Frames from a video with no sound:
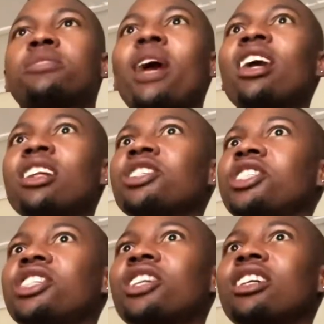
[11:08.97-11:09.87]
My English
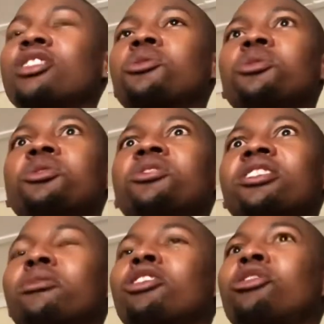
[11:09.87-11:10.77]
teacher in school used to
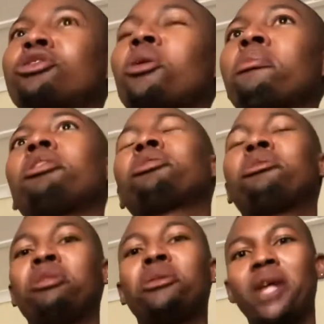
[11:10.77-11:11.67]
talk about
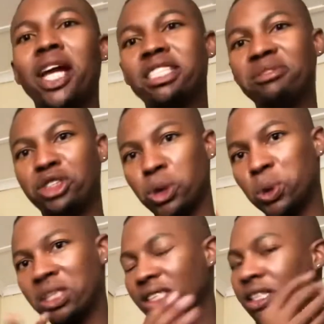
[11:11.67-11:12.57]
creative
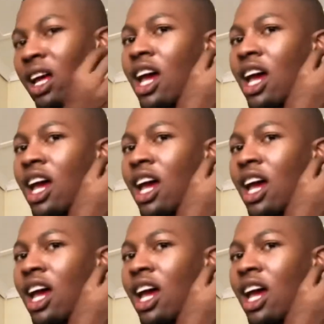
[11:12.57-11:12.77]
juices.